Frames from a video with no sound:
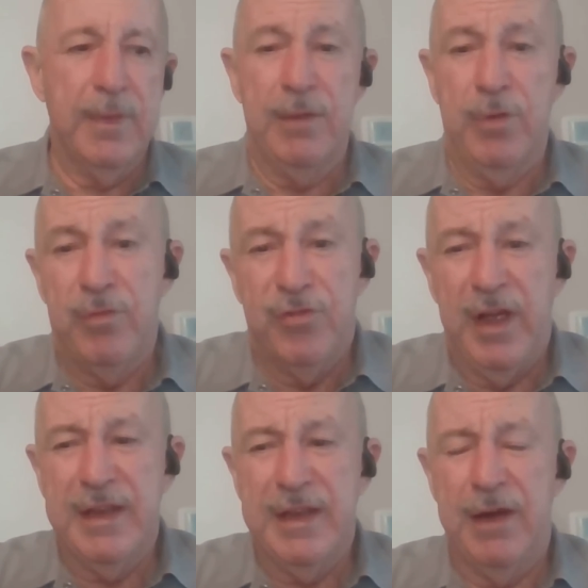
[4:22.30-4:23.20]

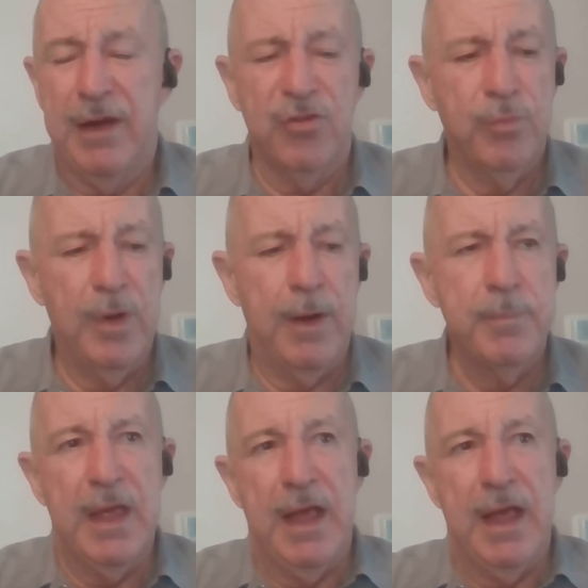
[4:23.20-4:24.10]
Riverside County as
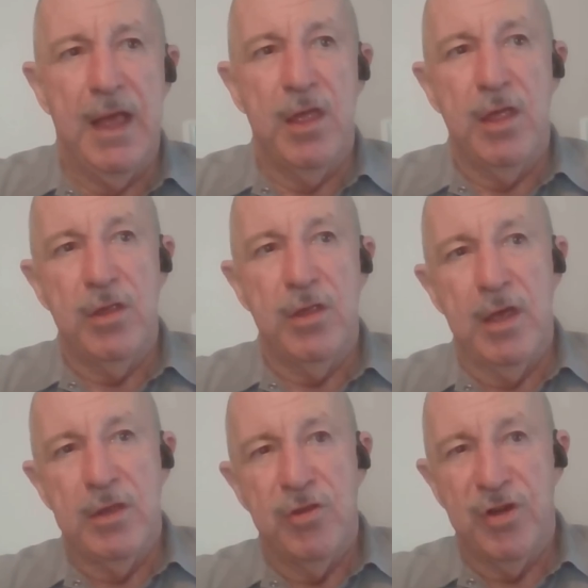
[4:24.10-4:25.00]
well,
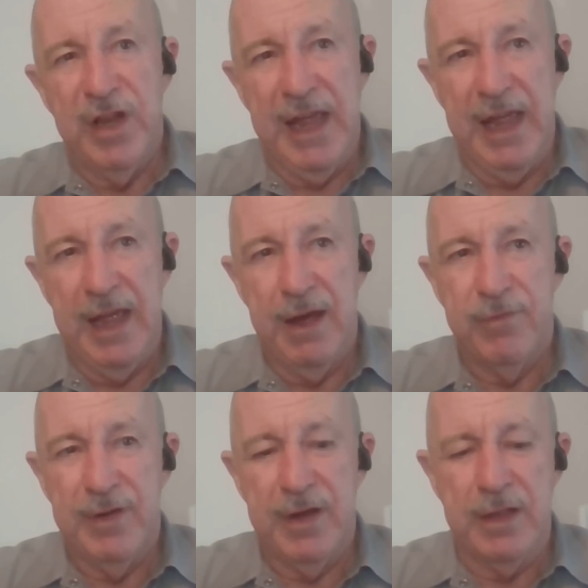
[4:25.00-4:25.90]
you're going to
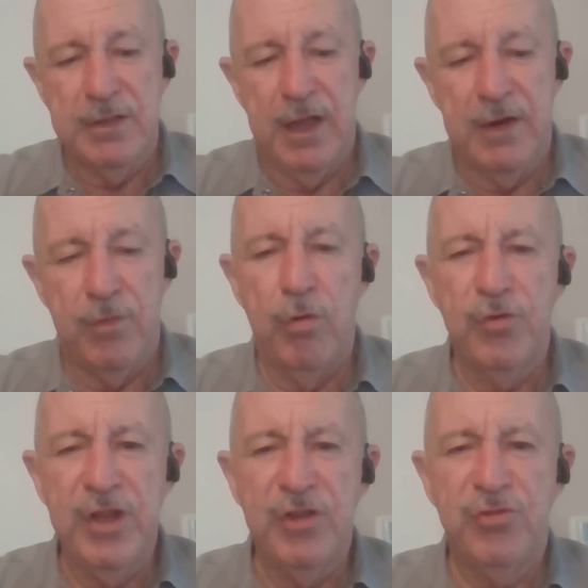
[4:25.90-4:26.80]
have a lot of
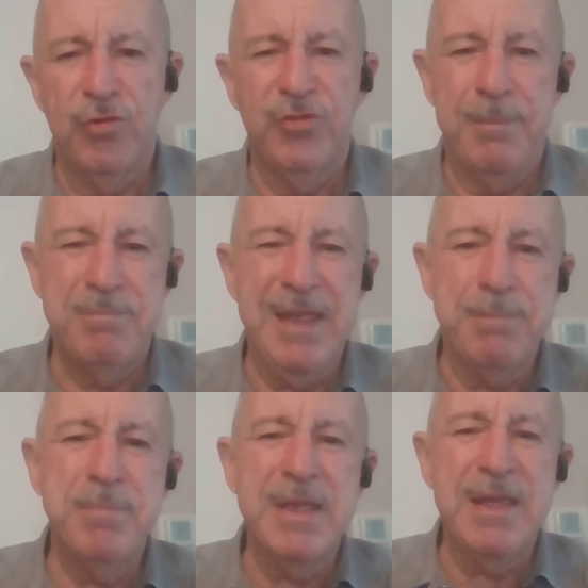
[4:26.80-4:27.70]
old issues that
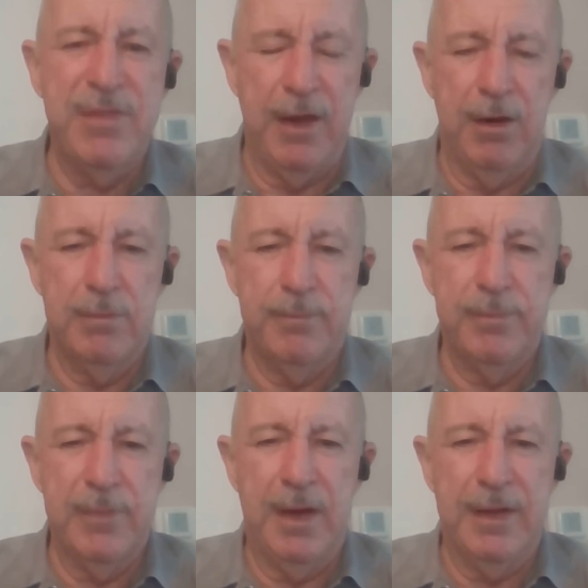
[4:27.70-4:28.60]
may be there
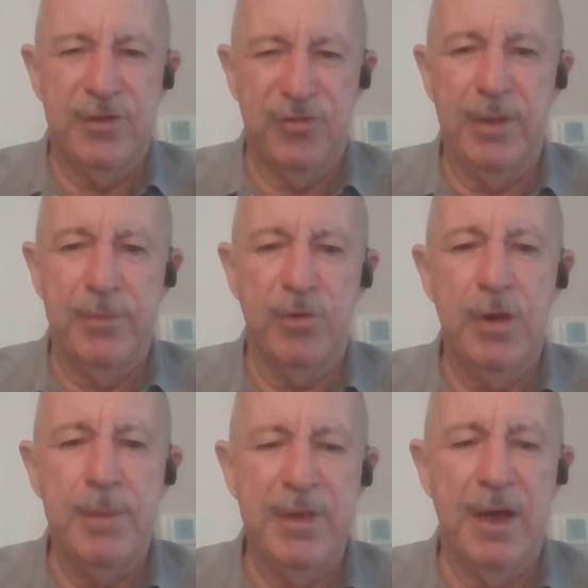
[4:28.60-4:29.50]
to some
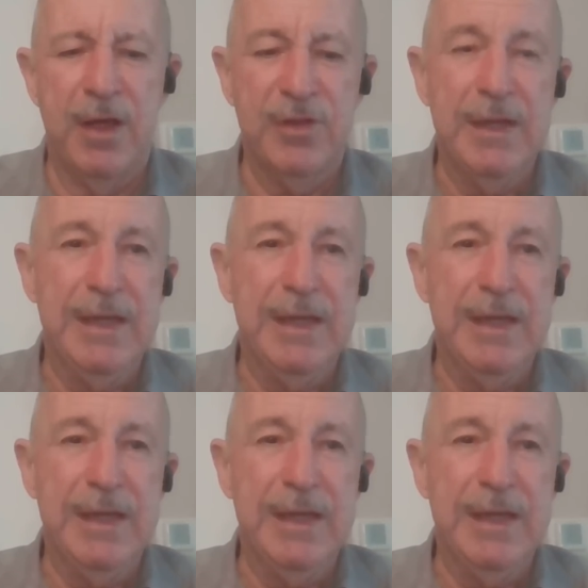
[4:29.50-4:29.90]
degree because,